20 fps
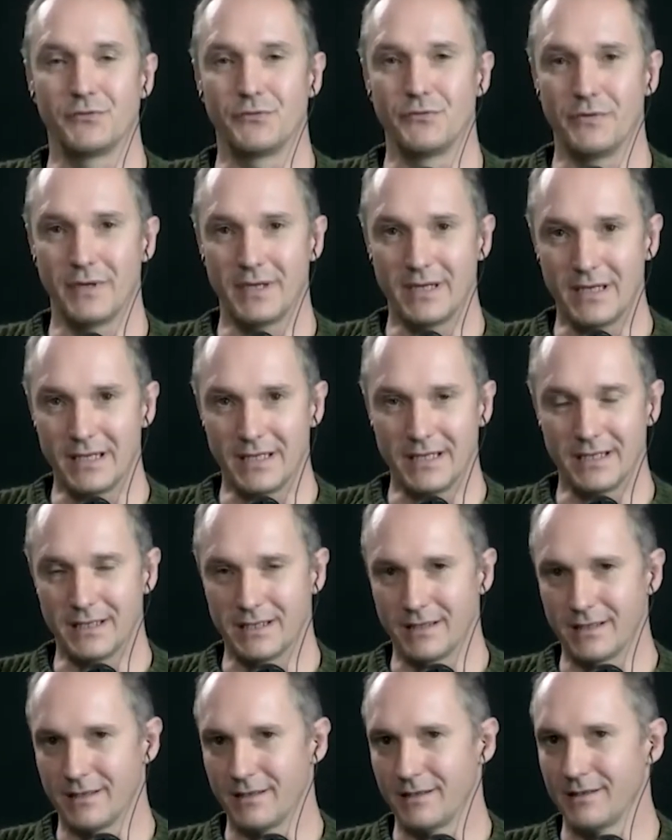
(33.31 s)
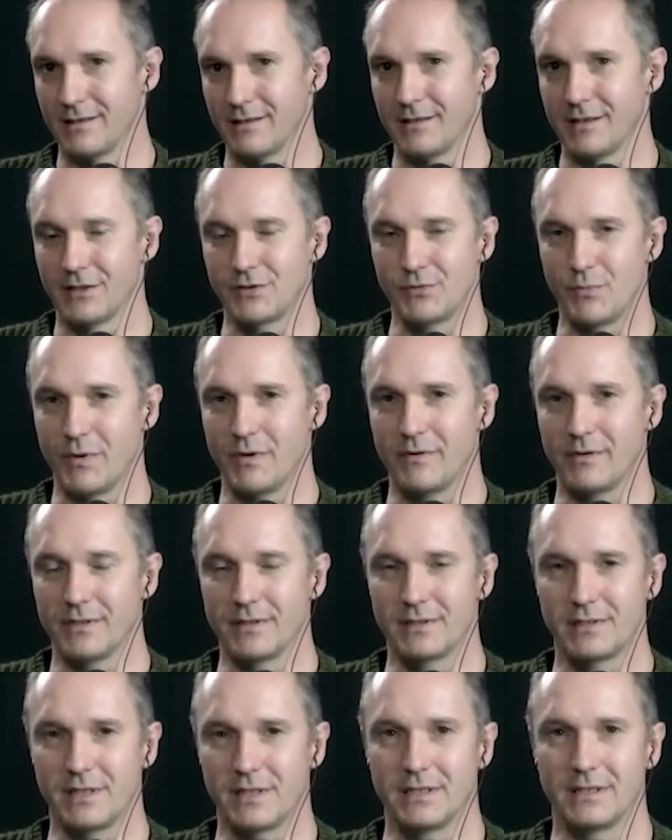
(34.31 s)
really
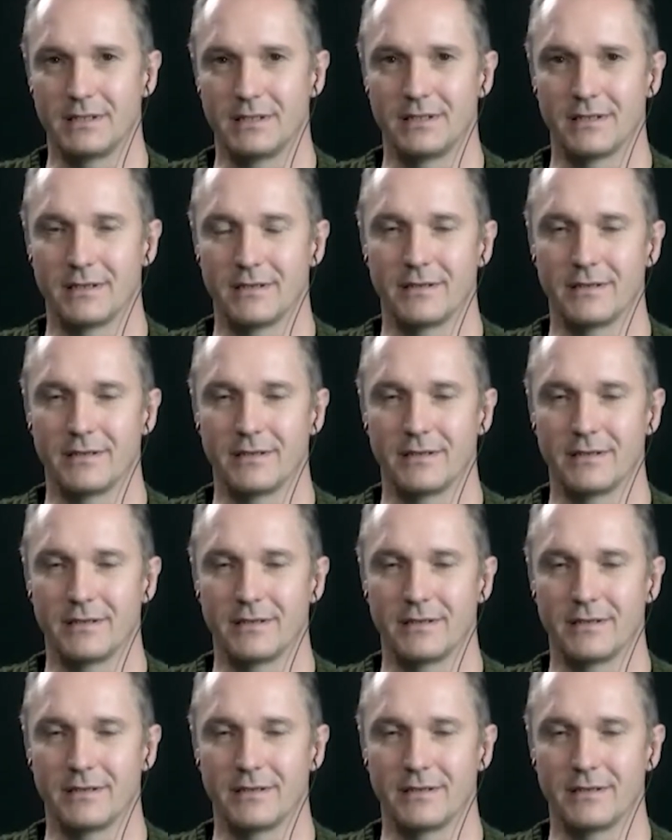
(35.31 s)
experienced in